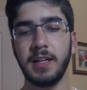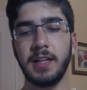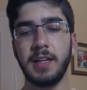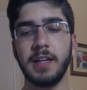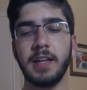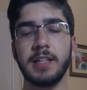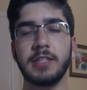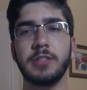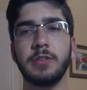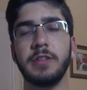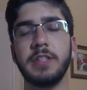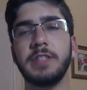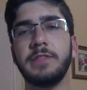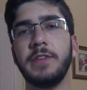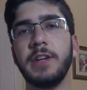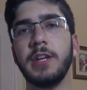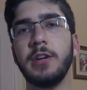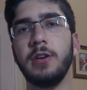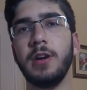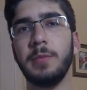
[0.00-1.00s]
Hey guys, so this
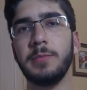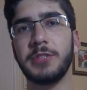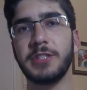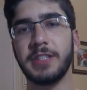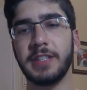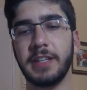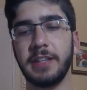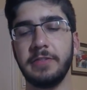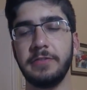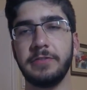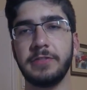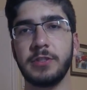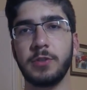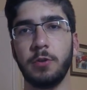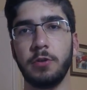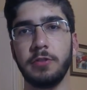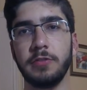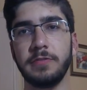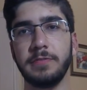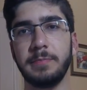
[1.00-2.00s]
video I'm just going to give
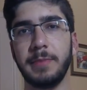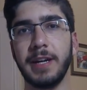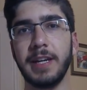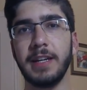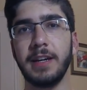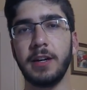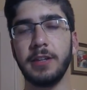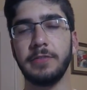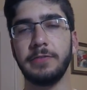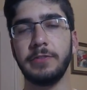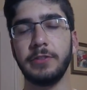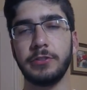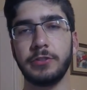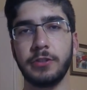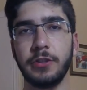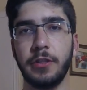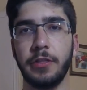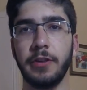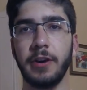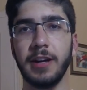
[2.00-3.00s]
sort of my
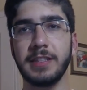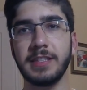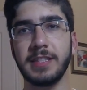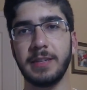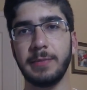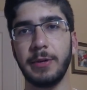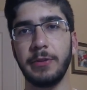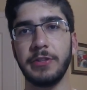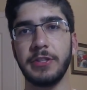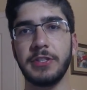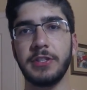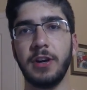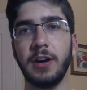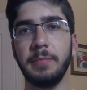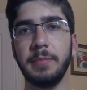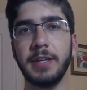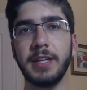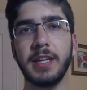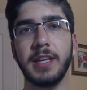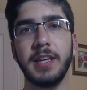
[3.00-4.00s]
unfiltered thoughts about this
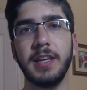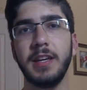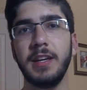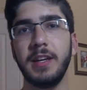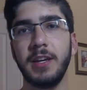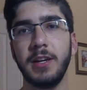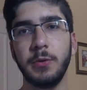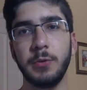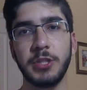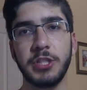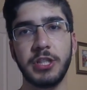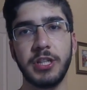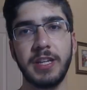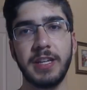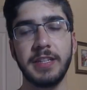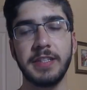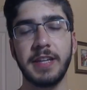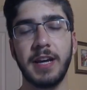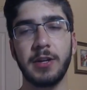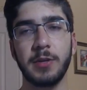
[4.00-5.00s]
topic, which
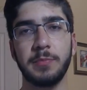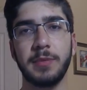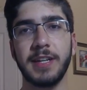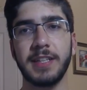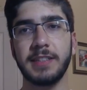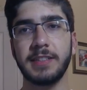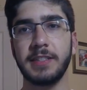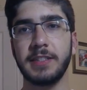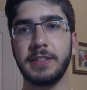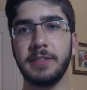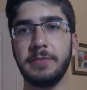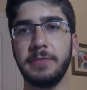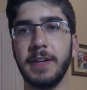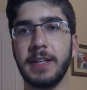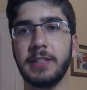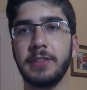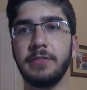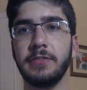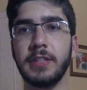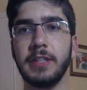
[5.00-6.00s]
is how to practice
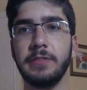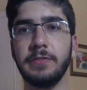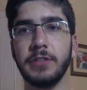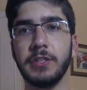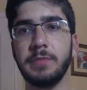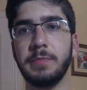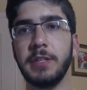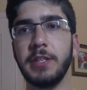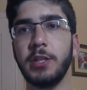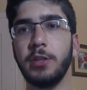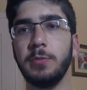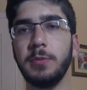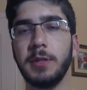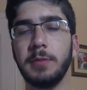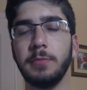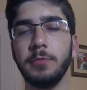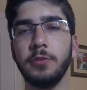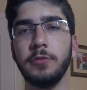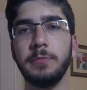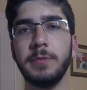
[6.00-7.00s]
effectively for speed cubing
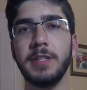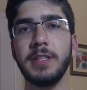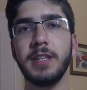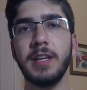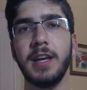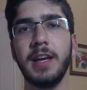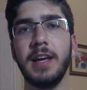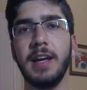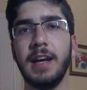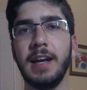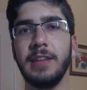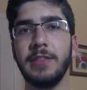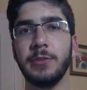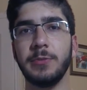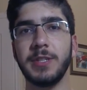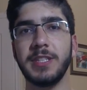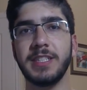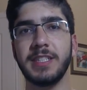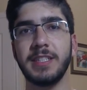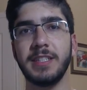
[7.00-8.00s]
improvement. And the
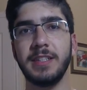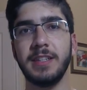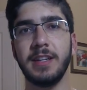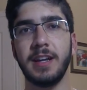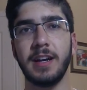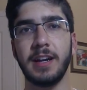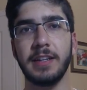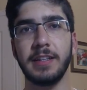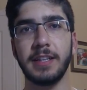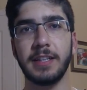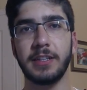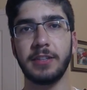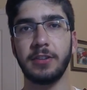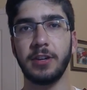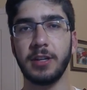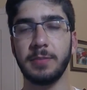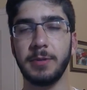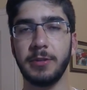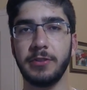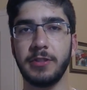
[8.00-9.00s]
reason I'd like to
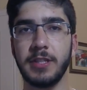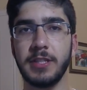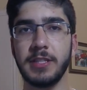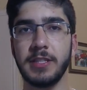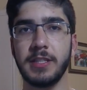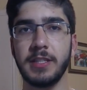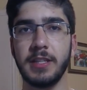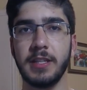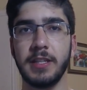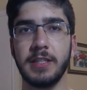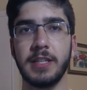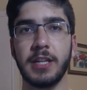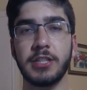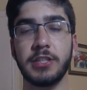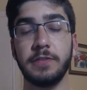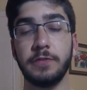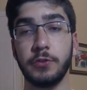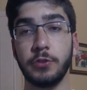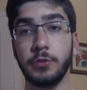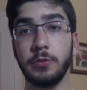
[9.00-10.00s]
talk about this is
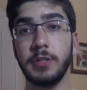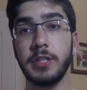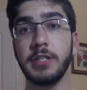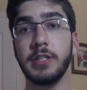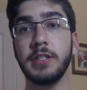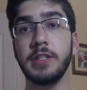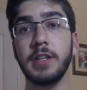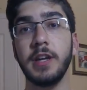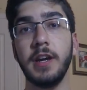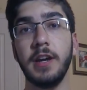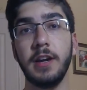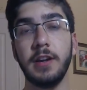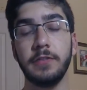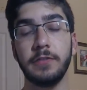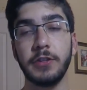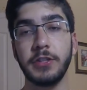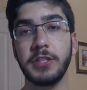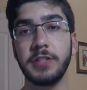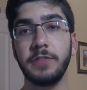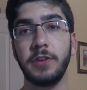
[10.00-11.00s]
actually for two reasons.
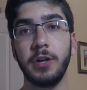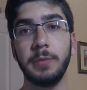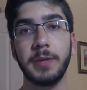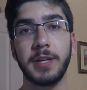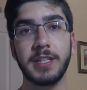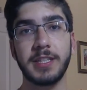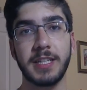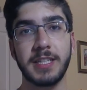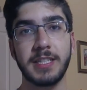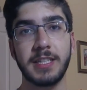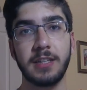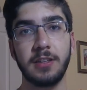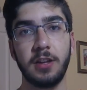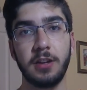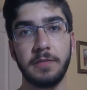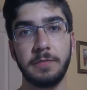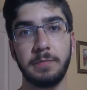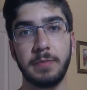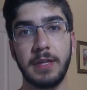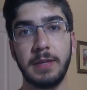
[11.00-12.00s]
First of all, because I see a
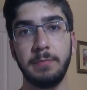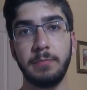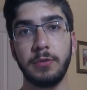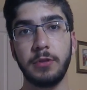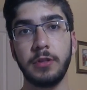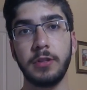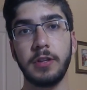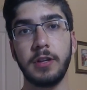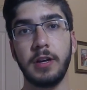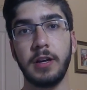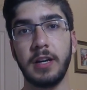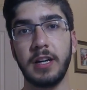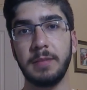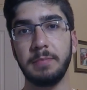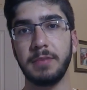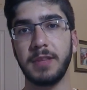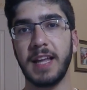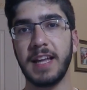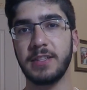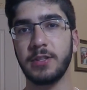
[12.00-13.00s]
lot of people
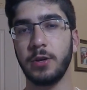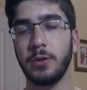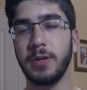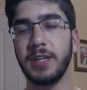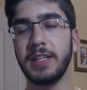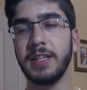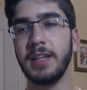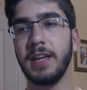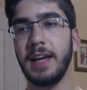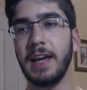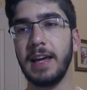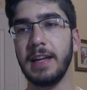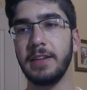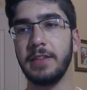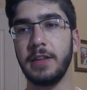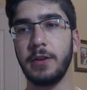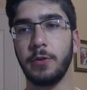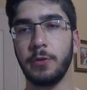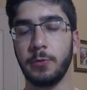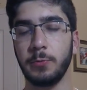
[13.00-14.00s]
plateauing and
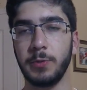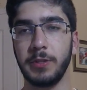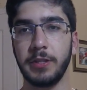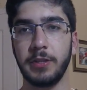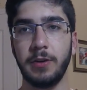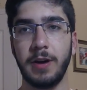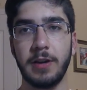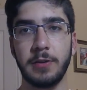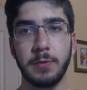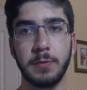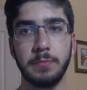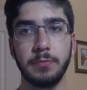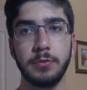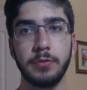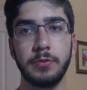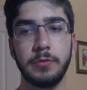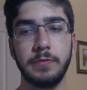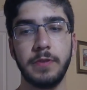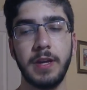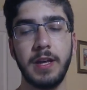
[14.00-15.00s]
they don't really know how to
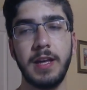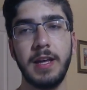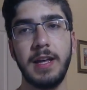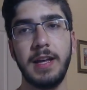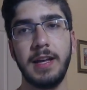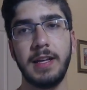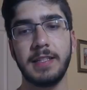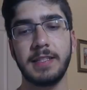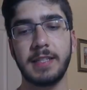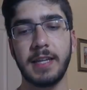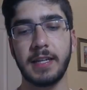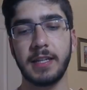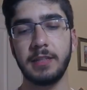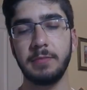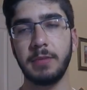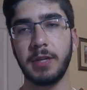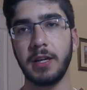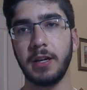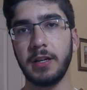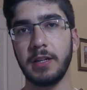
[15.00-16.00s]
improve. And
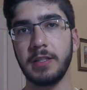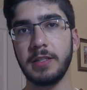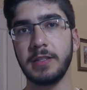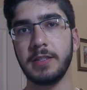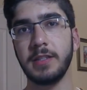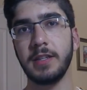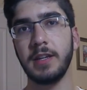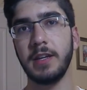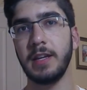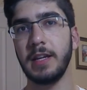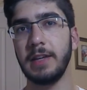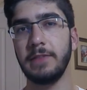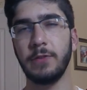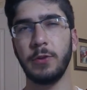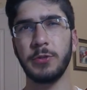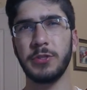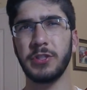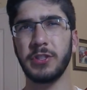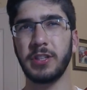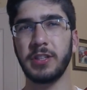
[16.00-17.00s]
second, because even
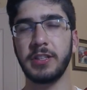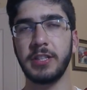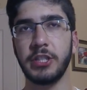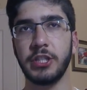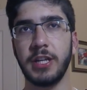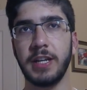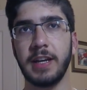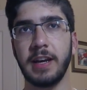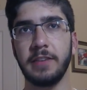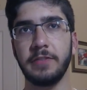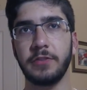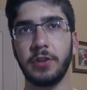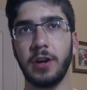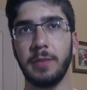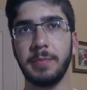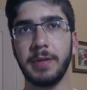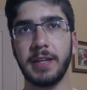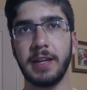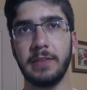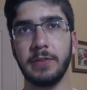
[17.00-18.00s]
though it's a cliche kind of
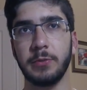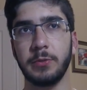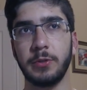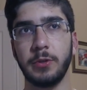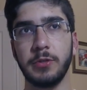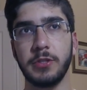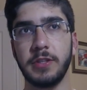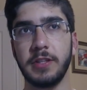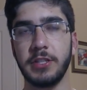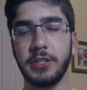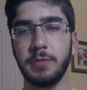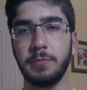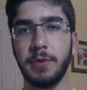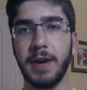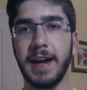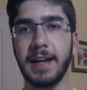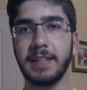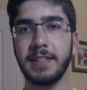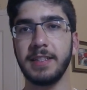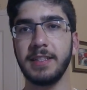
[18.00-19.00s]
topic, everyone knows that they should
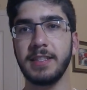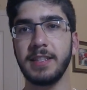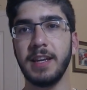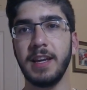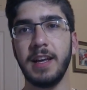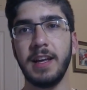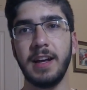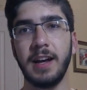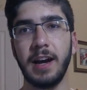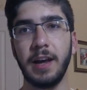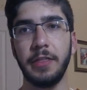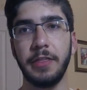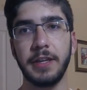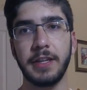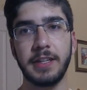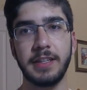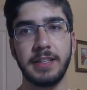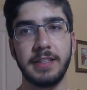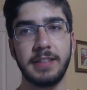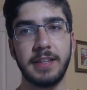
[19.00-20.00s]
practice, I
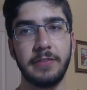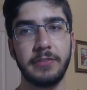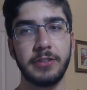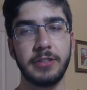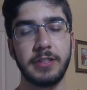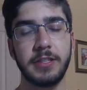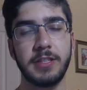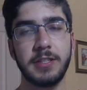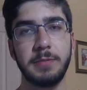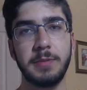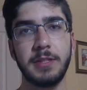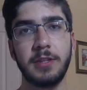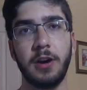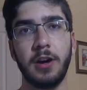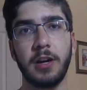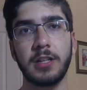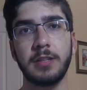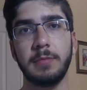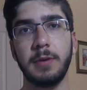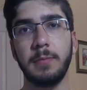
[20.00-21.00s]
think it definitely needs to be
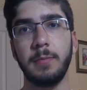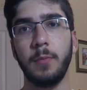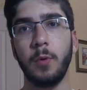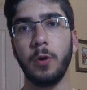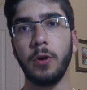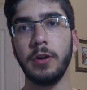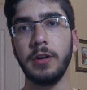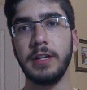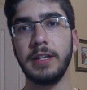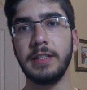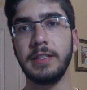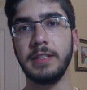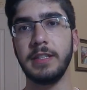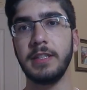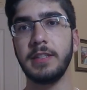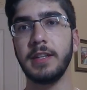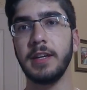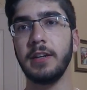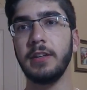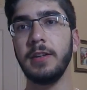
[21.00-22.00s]
talked about more in
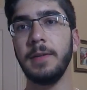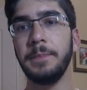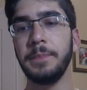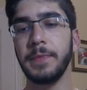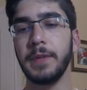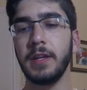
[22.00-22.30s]
detail.